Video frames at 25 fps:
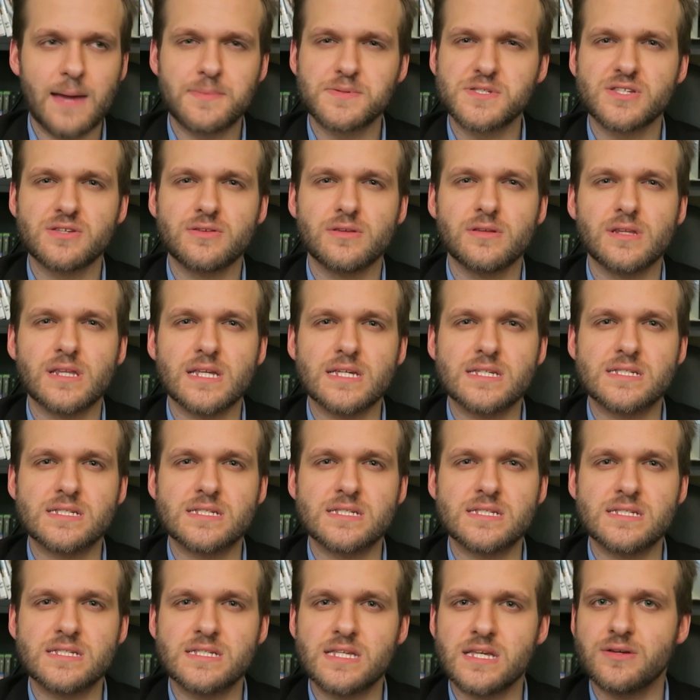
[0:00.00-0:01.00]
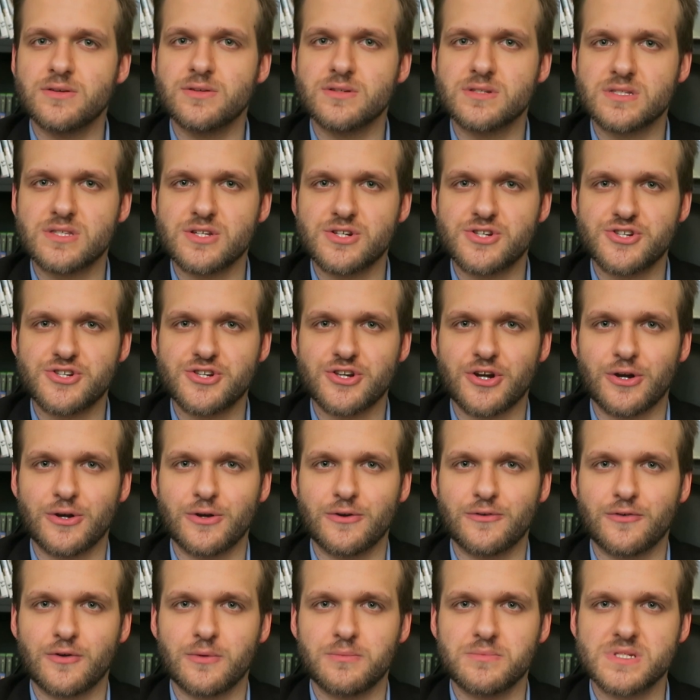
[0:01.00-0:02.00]
Absolutely steals the
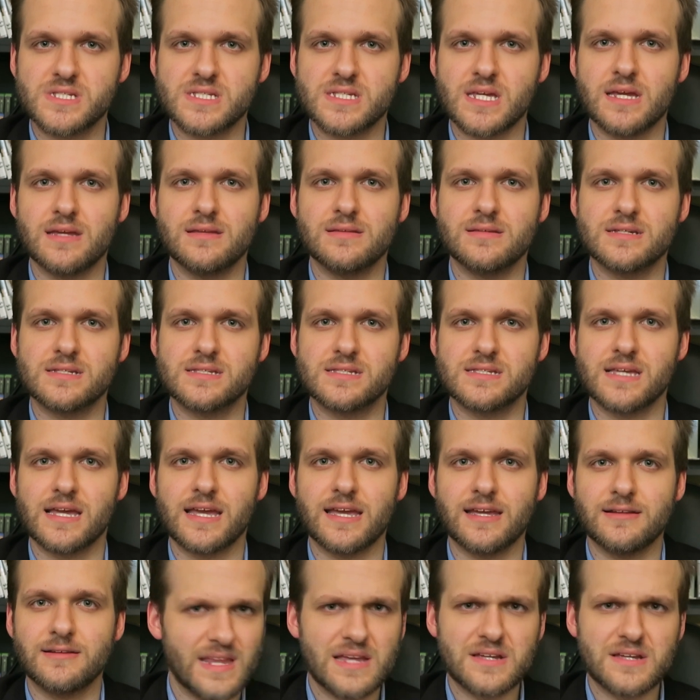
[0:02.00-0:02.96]
show from scene to scene.